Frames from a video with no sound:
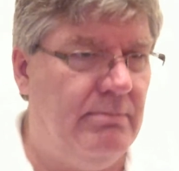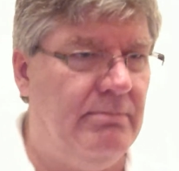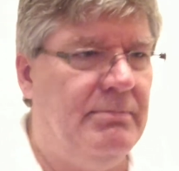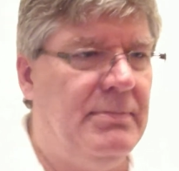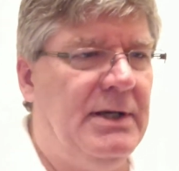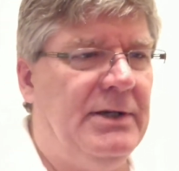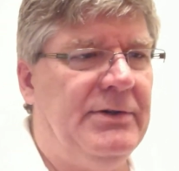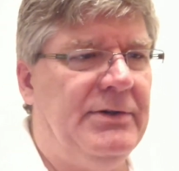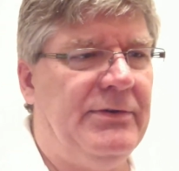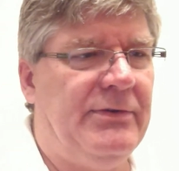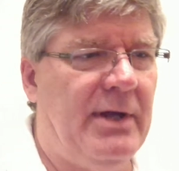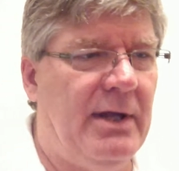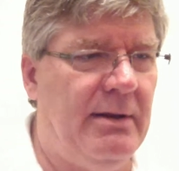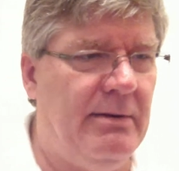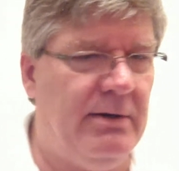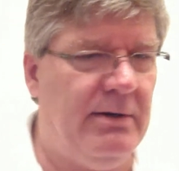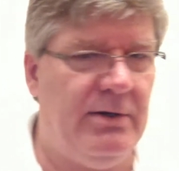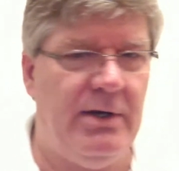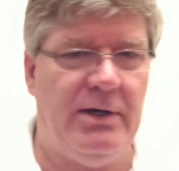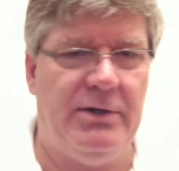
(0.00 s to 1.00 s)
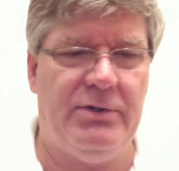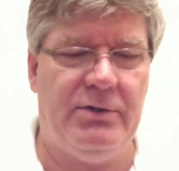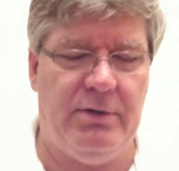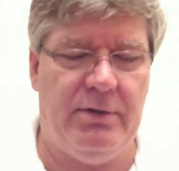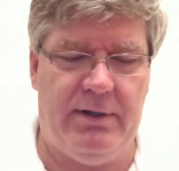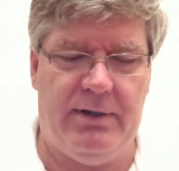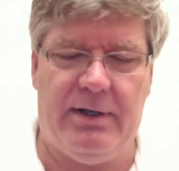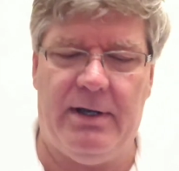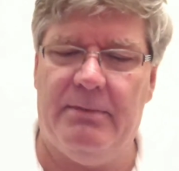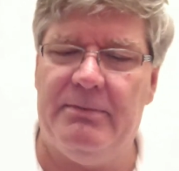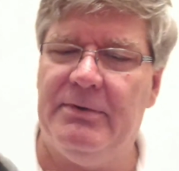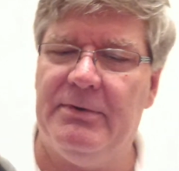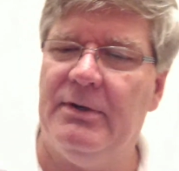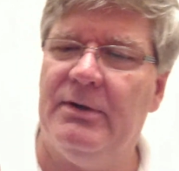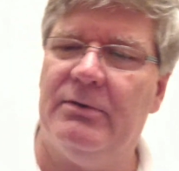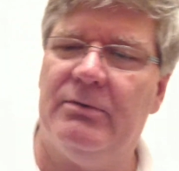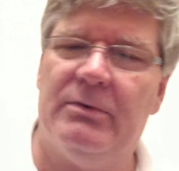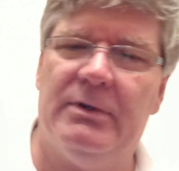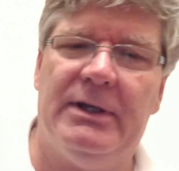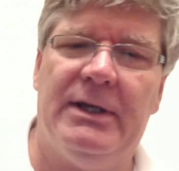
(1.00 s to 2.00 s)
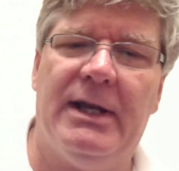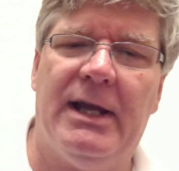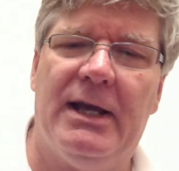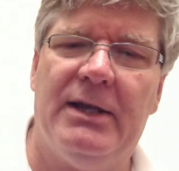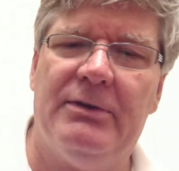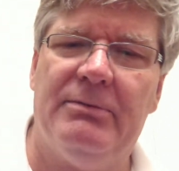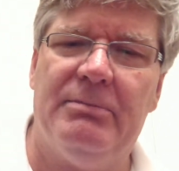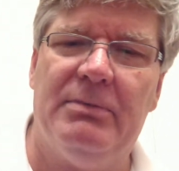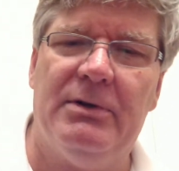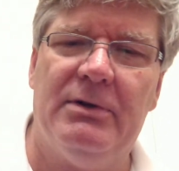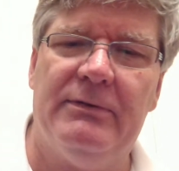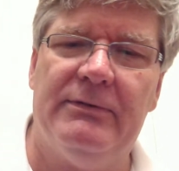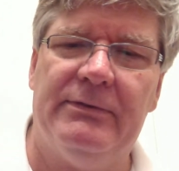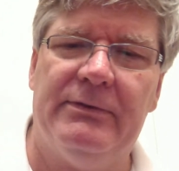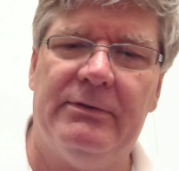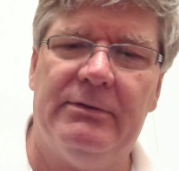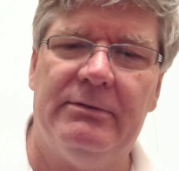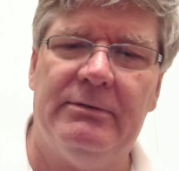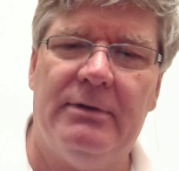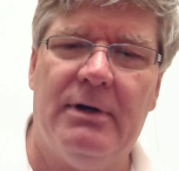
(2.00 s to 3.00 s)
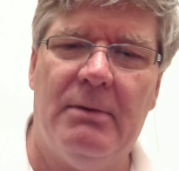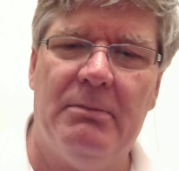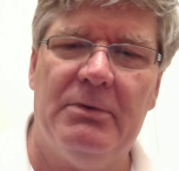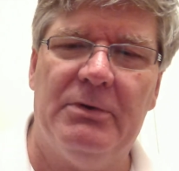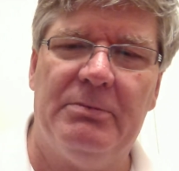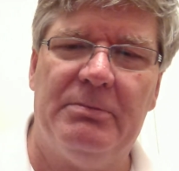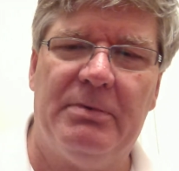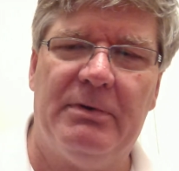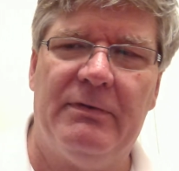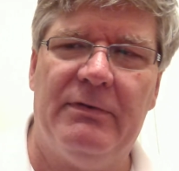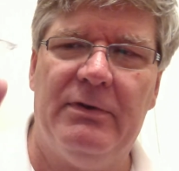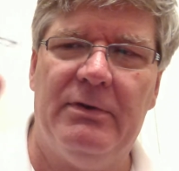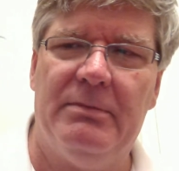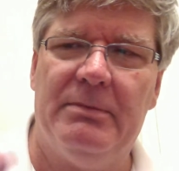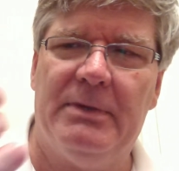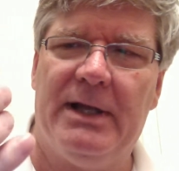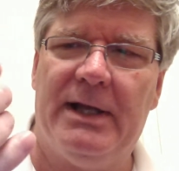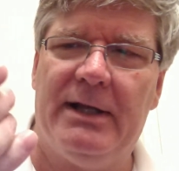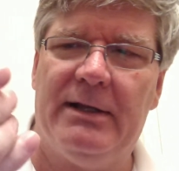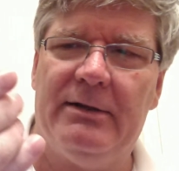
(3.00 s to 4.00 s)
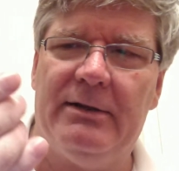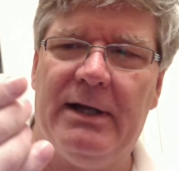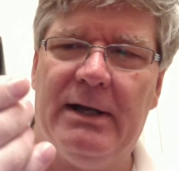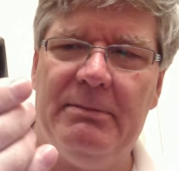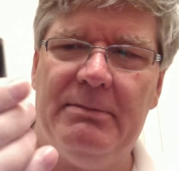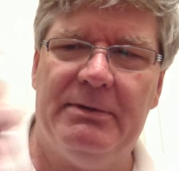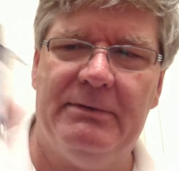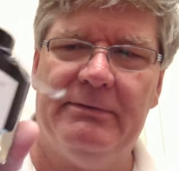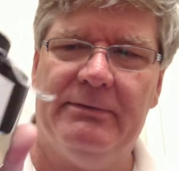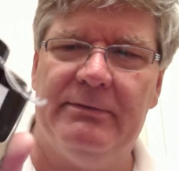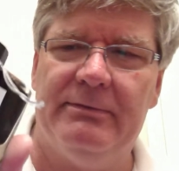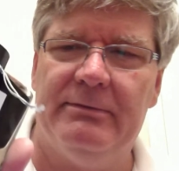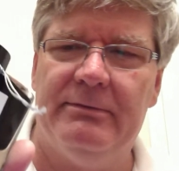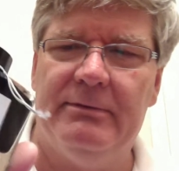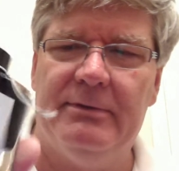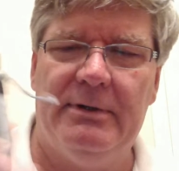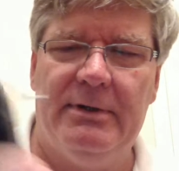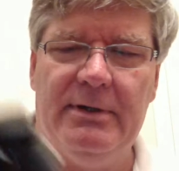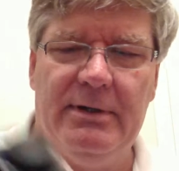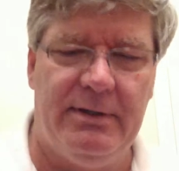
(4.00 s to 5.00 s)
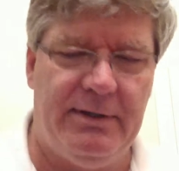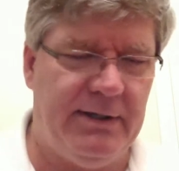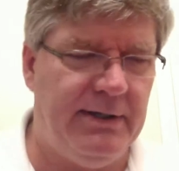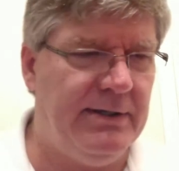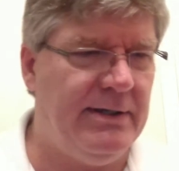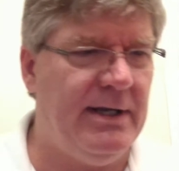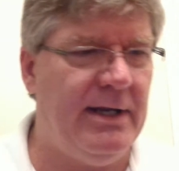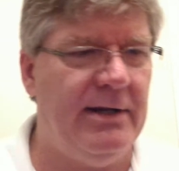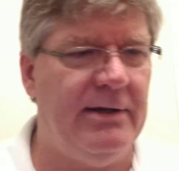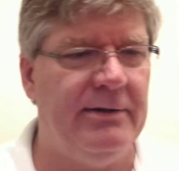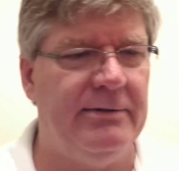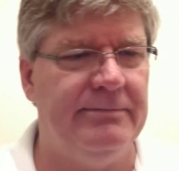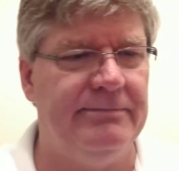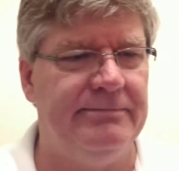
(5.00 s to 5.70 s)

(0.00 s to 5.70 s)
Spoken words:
But I just thought I'd show you. It comes in this really nice, beautiful, almost perfume-like type of container,